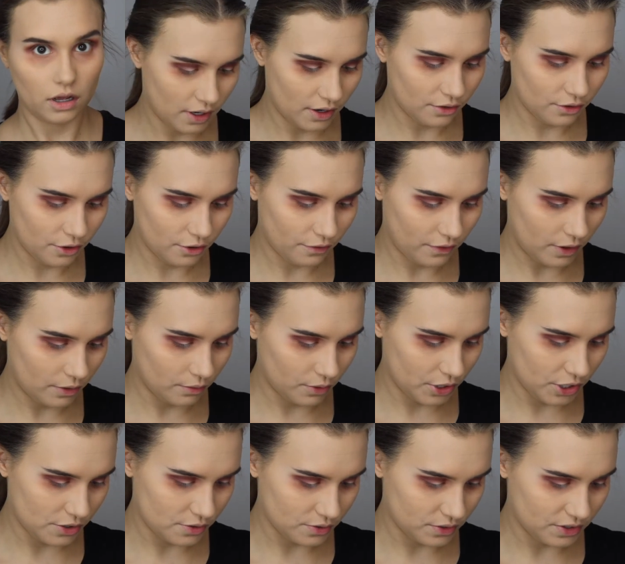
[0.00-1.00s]
I don't know if I
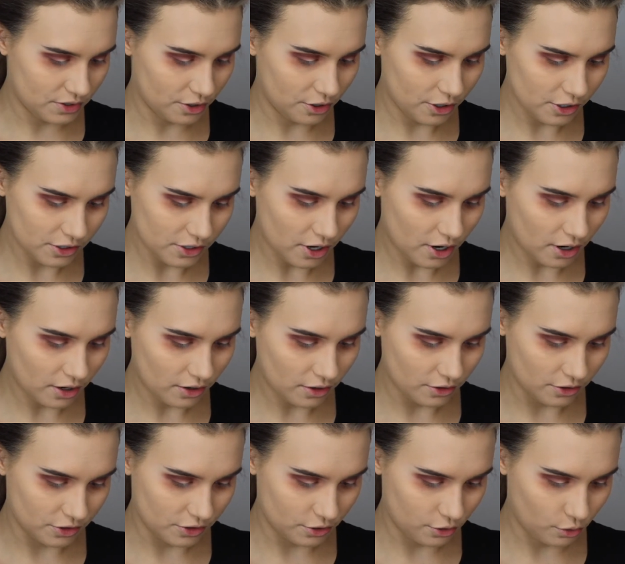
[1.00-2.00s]
want to use Dirty Talk
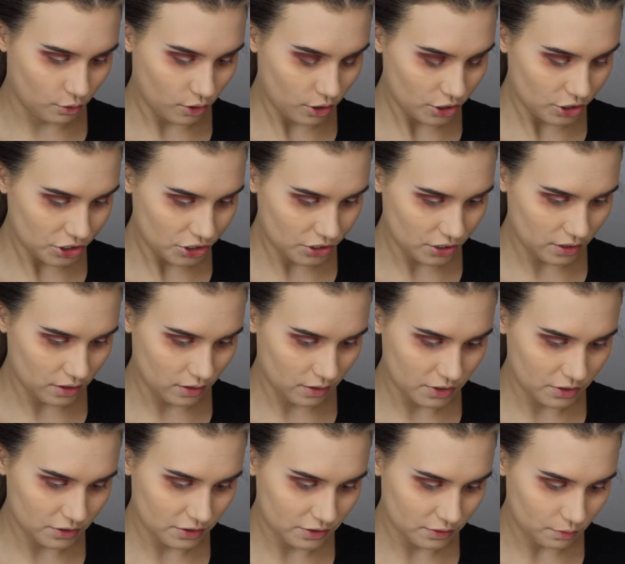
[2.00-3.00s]
or Scorched. I
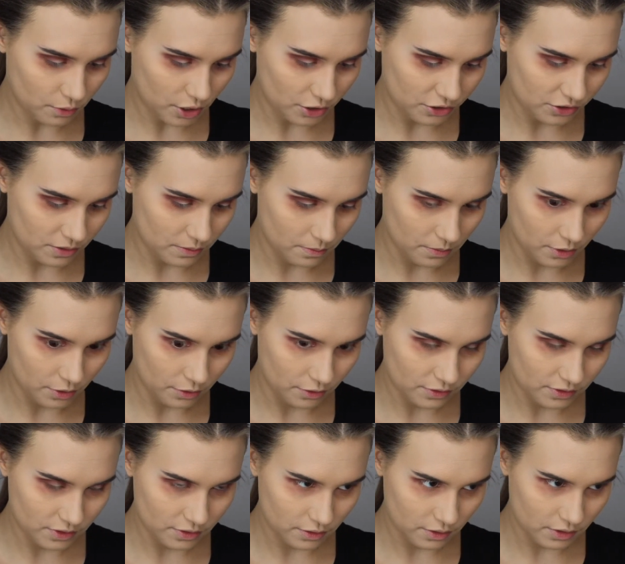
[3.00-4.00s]
just swatch them both
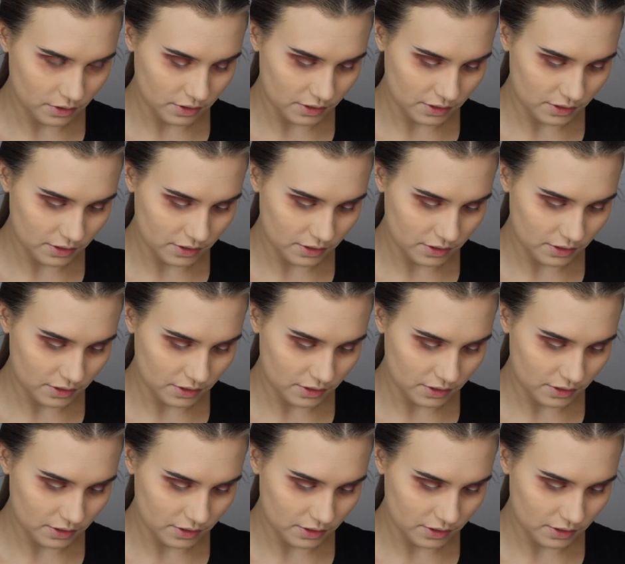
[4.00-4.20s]
so you can